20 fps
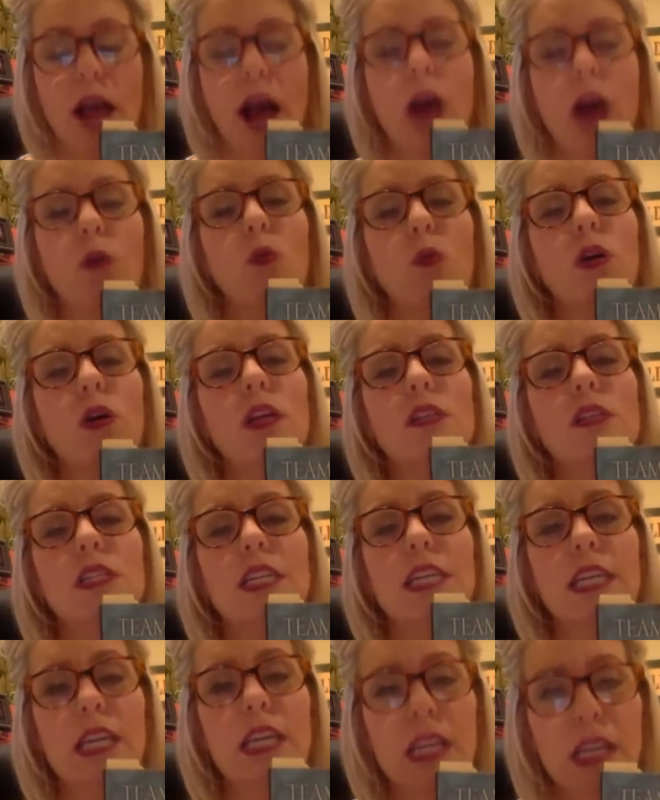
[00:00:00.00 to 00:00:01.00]
I want us to
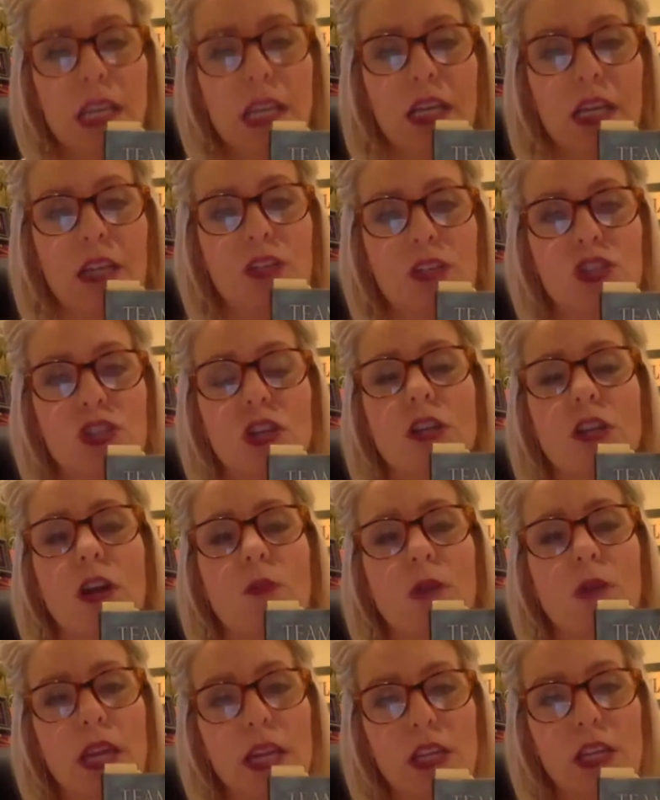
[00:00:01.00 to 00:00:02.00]
each
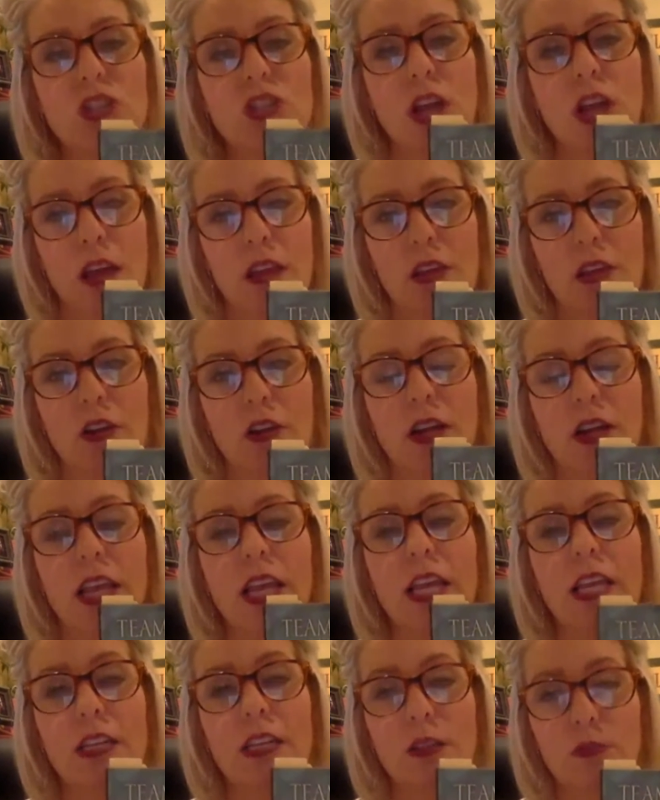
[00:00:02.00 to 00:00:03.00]
know each other
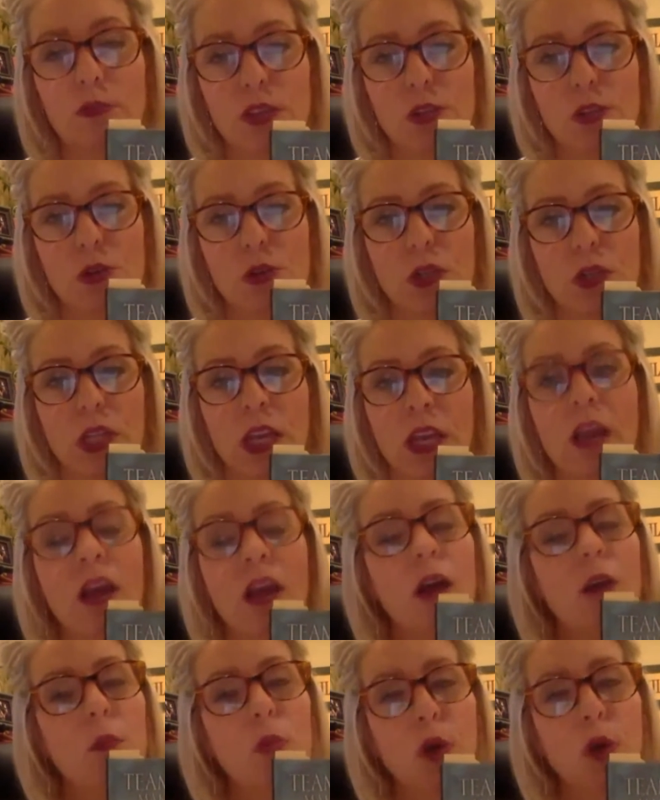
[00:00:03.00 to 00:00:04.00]
individually,
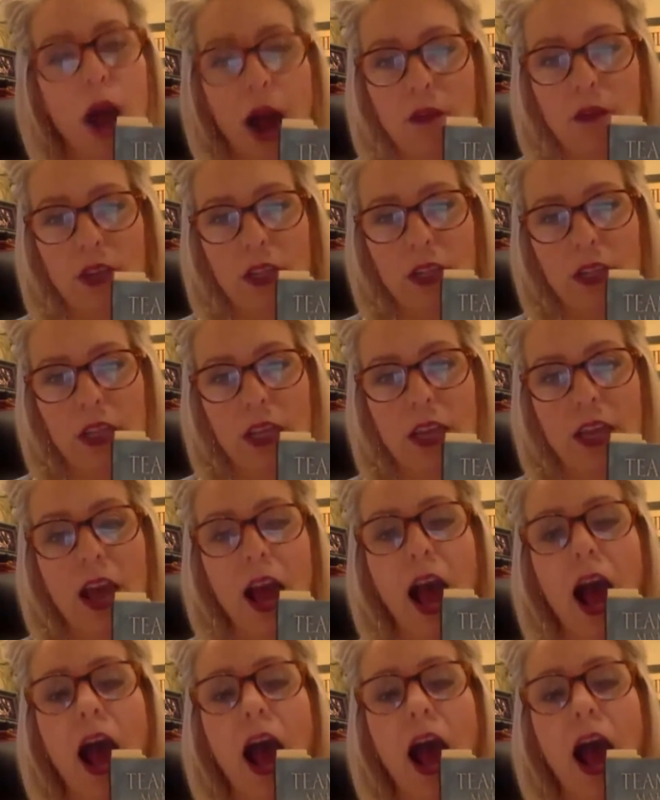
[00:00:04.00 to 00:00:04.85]
privately.